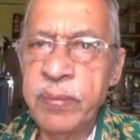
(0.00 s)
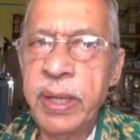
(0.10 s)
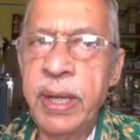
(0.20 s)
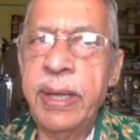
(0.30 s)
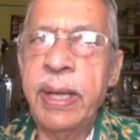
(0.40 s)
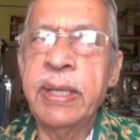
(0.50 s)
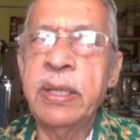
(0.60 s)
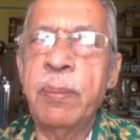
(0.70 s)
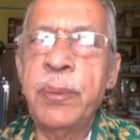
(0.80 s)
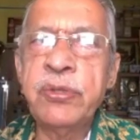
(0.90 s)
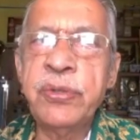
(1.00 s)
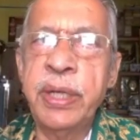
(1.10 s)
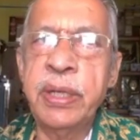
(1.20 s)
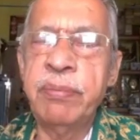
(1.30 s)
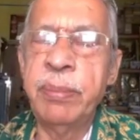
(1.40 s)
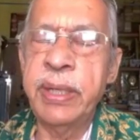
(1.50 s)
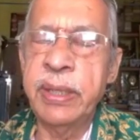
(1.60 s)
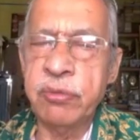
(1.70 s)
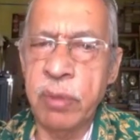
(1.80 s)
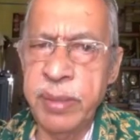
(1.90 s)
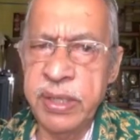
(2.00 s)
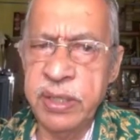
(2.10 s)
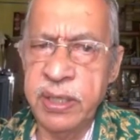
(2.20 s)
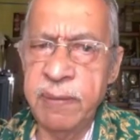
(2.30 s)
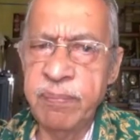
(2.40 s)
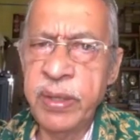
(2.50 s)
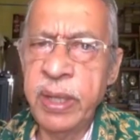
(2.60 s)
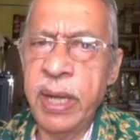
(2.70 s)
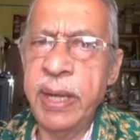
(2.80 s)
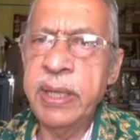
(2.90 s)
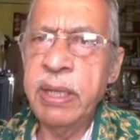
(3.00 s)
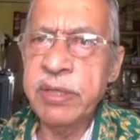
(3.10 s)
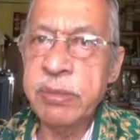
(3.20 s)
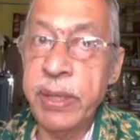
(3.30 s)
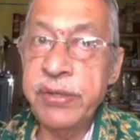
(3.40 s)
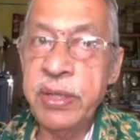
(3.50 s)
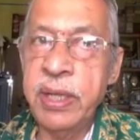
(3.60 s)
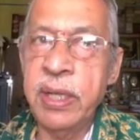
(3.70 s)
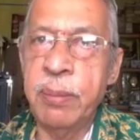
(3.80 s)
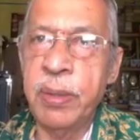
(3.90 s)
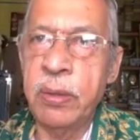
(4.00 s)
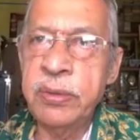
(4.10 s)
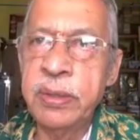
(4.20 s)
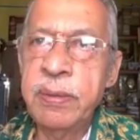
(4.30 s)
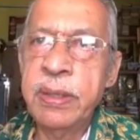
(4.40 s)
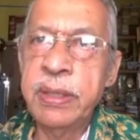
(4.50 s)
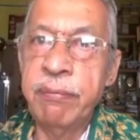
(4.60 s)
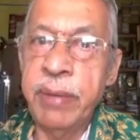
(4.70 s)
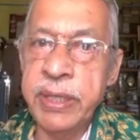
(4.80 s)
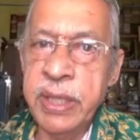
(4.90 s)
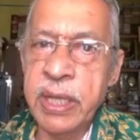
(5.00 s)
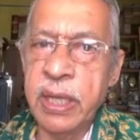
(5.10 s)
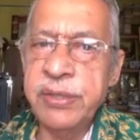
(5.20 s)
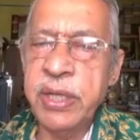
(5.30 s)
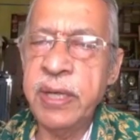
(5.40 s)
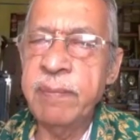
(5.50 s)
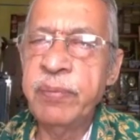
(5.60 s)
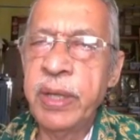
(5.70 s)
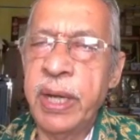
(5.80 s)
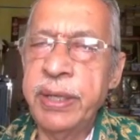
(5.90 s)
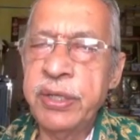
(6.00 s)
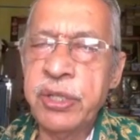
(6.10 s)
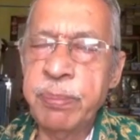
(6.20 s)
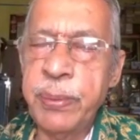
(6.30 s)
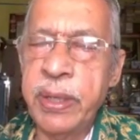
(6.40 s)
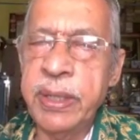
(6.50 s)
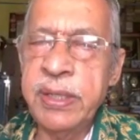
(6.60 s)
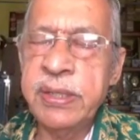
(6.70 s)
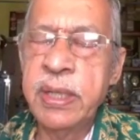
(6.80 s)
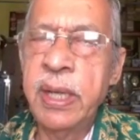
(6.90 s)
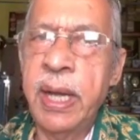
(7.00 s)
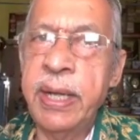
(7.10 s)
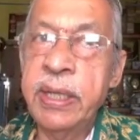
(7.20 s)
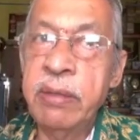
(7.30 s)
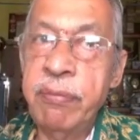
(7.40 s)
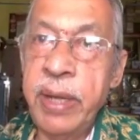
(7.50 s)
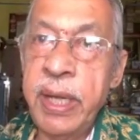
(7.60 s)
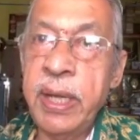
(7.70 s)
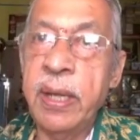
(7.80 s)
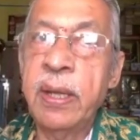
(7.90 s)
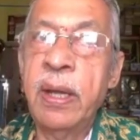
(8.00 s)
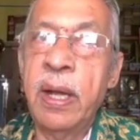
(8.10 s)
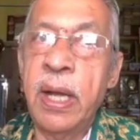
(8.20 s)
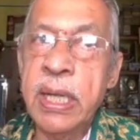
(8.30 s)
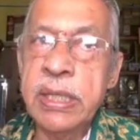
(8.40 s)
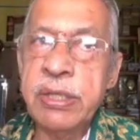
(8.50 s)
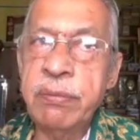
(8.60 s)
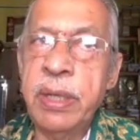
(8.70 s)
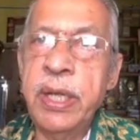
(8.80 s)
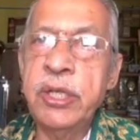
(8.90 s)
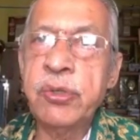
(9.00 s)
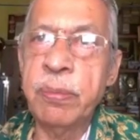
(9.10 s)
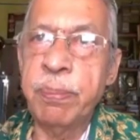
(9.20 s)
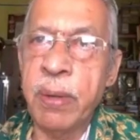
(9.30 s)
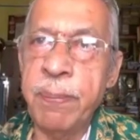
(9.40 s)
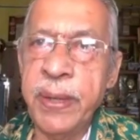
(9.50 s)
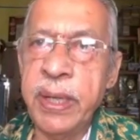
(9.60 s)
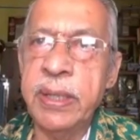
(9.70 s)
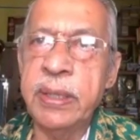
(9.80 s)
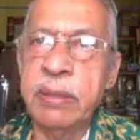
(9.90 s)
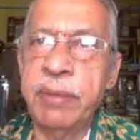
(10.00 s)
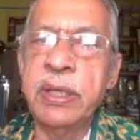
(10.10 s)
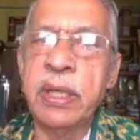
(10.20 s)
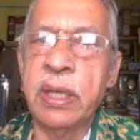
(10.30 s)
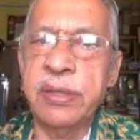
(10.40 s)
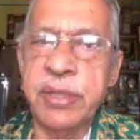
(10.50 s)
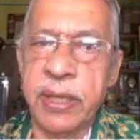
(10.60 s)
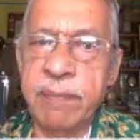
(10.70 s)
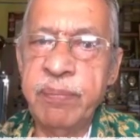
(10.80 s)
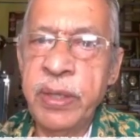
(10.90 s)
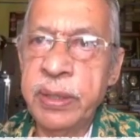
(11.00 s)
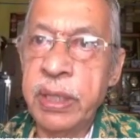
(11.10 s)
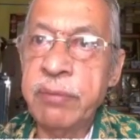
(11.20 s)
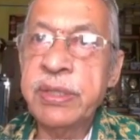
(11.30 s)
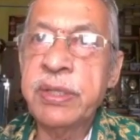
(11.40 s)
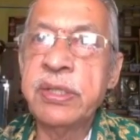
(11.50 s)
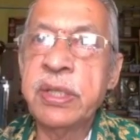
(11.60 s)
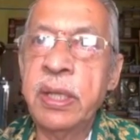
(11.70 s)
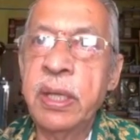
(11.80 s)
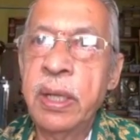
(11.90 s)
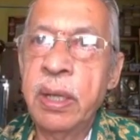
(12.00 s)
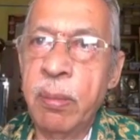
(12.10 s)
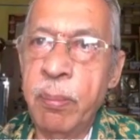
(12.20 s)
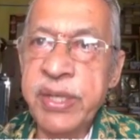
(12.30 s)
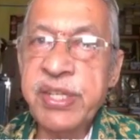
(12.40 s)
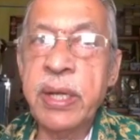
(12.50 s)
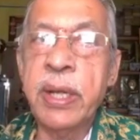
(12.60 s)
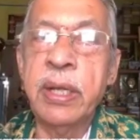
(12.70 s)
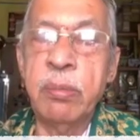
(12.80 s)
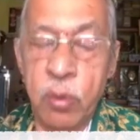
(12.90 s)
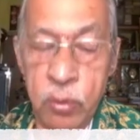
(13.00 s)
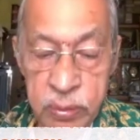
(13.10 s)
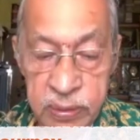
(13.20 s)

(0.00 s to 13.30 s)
and had the opportunity of meeting Swamiji and he was mentioning about the Vedic culture and its importance and the way Akashavani should propagate the Vedic culture. That was his uh, missionary mode.